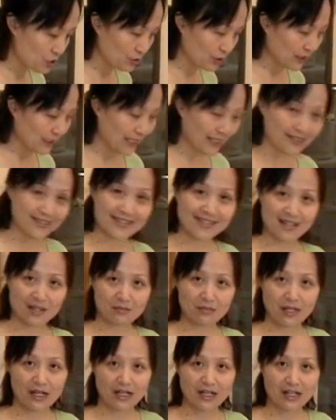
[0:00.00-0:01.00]
to cut
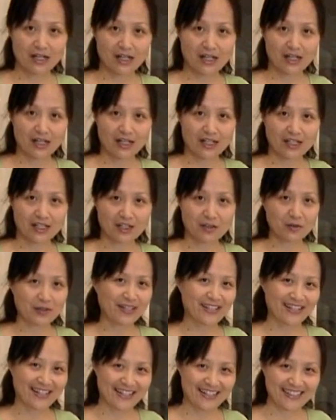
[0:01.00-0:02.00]
some
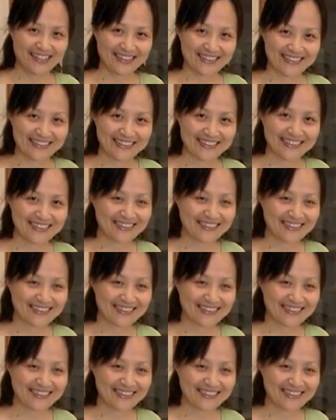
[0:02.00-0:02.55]
green onion.